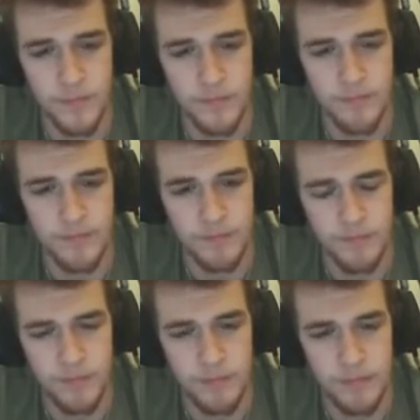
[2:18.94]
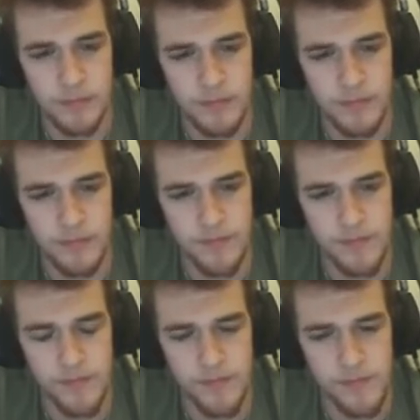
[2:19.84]

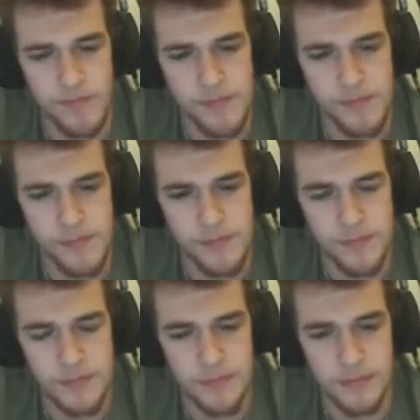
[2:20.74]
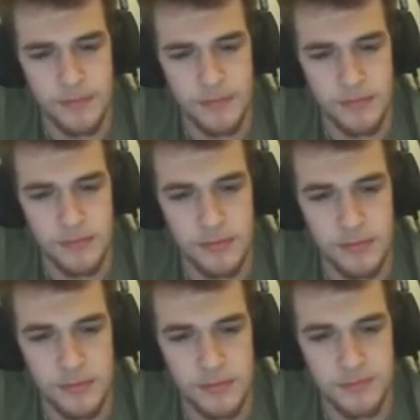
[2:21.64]

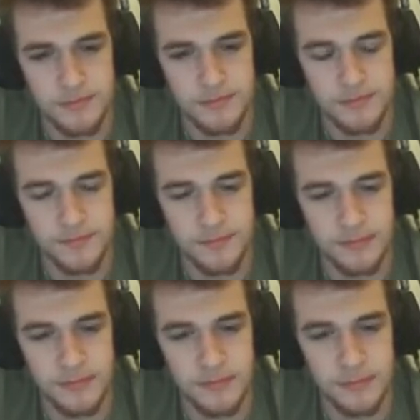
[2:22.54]
(not speaking)